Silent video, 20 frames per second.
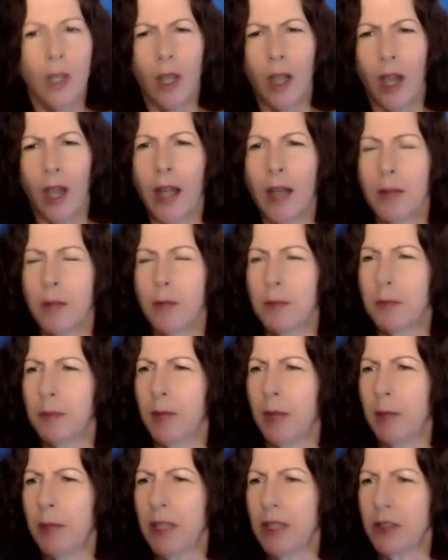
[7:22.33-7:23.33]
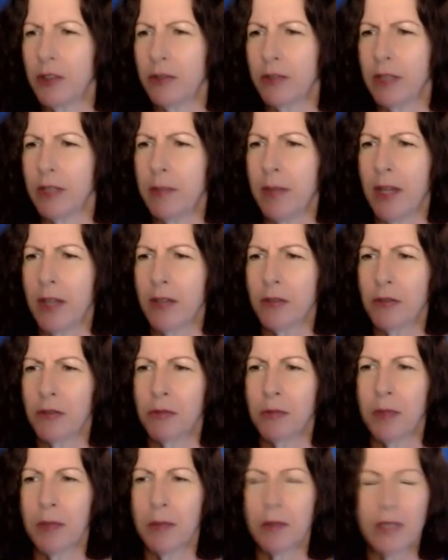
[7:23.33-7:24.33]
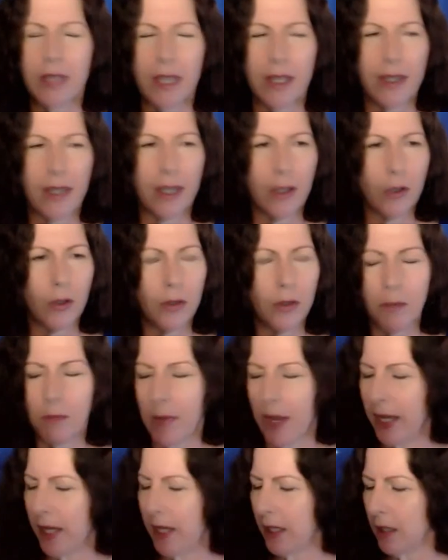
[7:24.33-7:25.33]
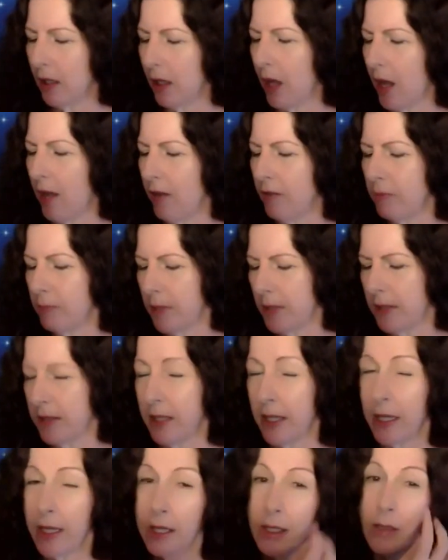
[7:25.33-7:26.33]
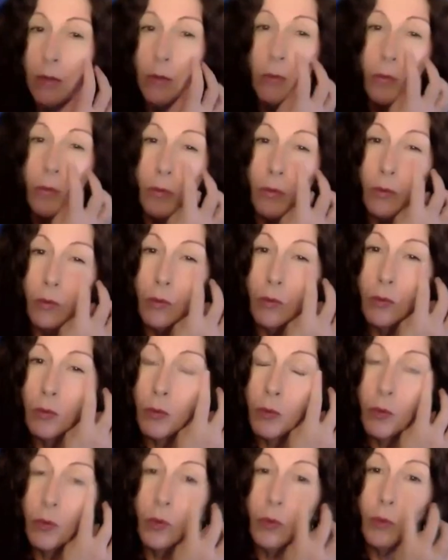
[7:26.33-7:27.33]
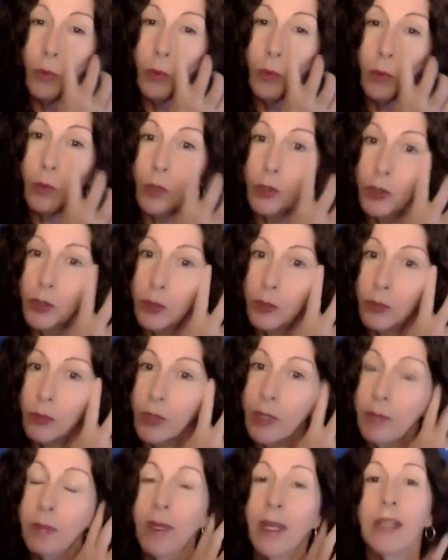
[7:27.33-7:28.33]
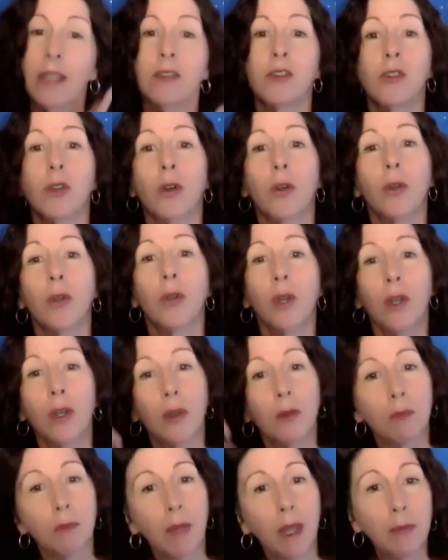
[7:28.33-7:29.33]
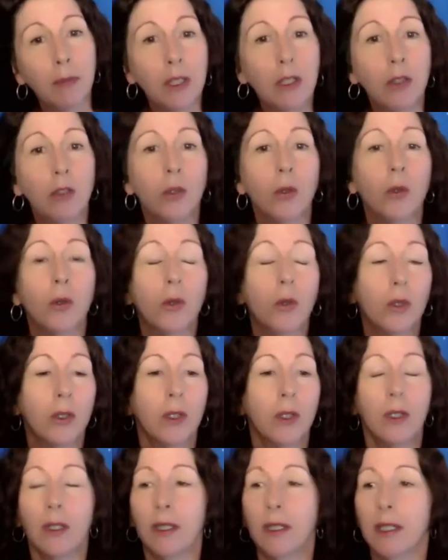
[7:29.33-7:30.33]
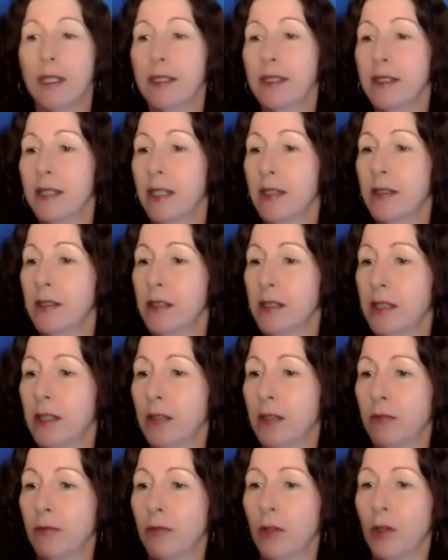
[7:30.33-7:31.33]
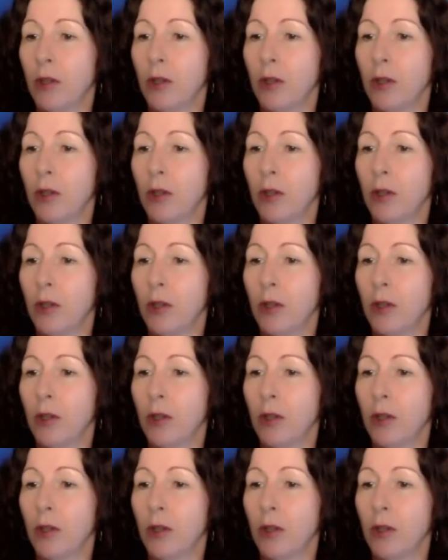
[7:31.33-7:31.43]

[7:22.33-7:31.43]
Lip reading: I had a bunch of emails from people saying they couldn't make it live, but they will watch the replay. So maybe you're a sensitive.